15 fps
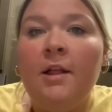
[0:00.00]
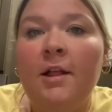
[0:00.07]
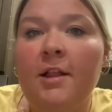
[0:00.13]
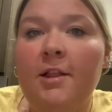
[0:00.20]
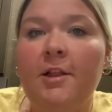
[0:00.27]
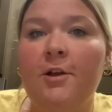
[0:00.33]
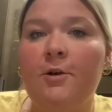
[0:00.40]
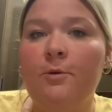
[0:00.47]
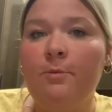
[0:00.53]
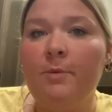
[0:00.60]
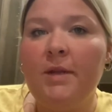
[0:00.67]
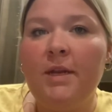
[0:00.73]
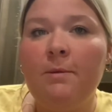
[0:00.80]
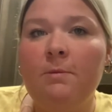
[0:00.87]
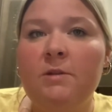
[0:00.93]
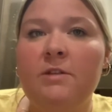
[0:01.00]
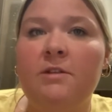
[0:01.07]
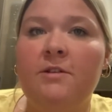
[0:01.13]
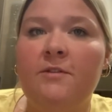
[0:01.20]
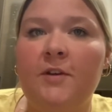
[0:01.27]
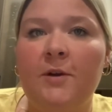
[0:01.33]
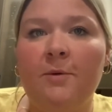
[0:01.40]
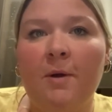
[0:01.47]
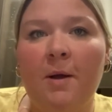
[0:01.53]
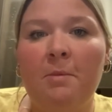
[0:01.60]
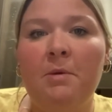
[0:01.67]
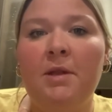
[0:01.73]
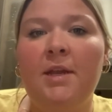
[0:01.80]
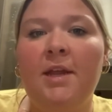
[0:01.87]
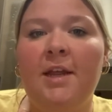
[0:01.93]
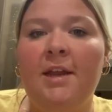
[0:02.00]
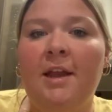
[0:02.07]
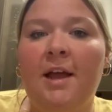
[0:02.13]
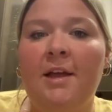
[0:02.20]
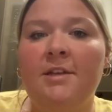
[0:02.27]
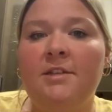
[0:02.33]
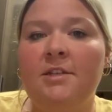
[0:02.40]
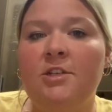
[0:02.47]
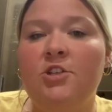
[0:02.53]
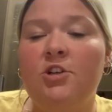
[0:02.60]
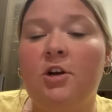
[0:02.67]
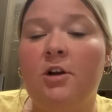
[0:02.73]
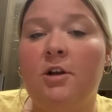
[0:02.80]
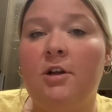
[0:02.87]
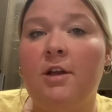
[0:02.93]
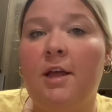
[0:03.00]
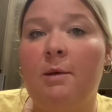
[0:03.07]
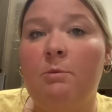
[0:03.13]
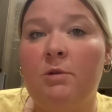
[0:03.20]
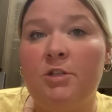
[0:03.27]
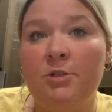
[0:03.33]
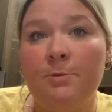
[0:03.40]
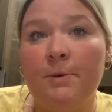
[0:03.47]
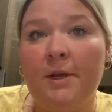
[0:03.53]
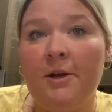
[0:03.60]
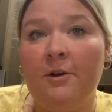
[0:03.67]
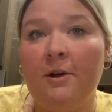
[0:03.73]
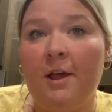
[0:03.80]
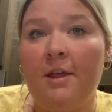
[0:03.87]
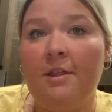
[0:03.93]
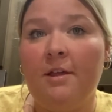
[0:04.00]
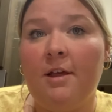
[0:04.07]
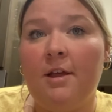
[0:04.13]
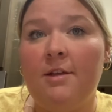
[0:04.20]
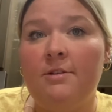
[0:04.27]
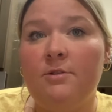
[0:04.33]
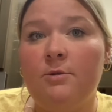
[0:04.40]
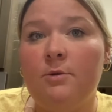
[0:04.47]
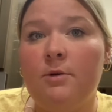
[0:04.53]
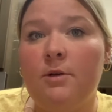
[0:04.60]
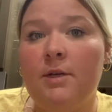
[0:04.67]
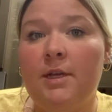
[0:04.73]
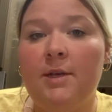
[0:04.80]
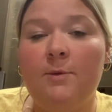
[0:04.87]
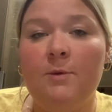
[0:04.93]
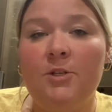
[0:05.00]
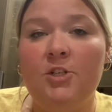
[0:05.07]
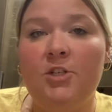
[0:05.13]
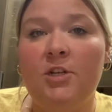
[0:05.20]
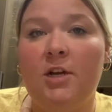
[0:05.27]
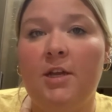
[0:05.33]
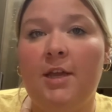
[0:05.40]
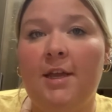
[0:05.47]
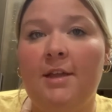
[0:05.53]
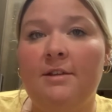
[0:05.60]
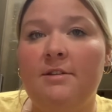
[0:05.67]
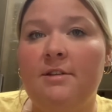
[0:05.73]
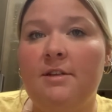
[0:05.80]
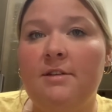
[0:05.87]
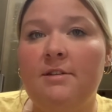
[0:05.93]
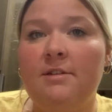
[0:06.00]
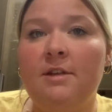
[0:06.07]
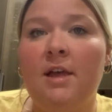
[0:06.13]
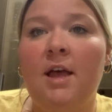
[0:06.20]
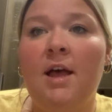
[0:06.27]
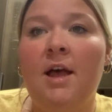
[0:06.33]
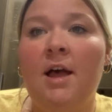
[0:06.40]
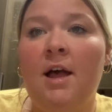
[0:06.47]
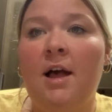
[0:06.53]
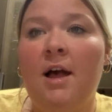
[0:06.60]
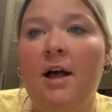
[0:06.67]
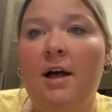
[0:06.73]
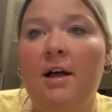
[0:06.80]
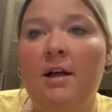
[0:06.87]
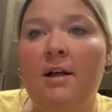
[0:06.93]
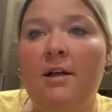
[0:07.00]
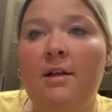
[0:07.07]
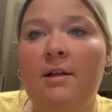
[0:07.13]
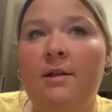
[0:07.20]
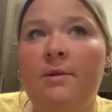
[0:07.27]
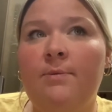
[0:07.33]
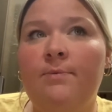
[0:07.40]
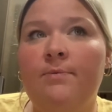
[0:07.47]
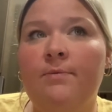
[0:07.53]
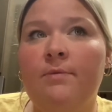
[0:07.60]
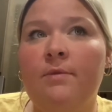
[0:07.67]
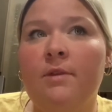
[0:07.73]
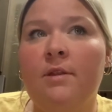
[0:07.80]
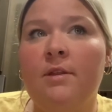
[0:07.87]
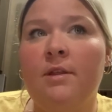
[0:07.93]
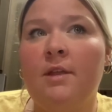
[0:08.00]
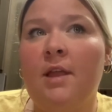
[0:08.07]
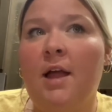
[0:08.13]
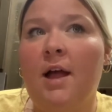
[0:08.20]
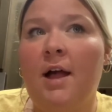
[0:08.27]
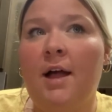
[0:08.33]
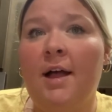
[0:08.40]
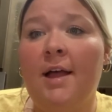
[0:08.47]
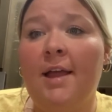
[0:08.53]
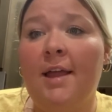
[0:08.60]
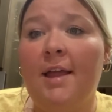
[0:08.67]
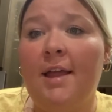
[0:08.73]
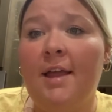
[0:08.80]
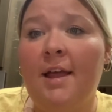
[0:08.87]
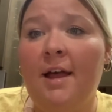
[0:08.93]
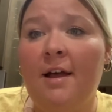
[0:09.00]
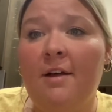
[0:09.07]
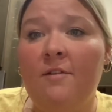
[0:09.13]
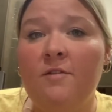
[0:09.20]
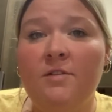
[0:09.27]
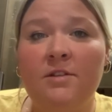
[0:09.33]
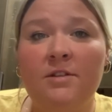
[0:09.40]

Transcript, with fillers: Hello, my name is Olivia Robben, and I teach art at Bishop Carroll Catholic High School in Wichita, Kansas. Um, I have,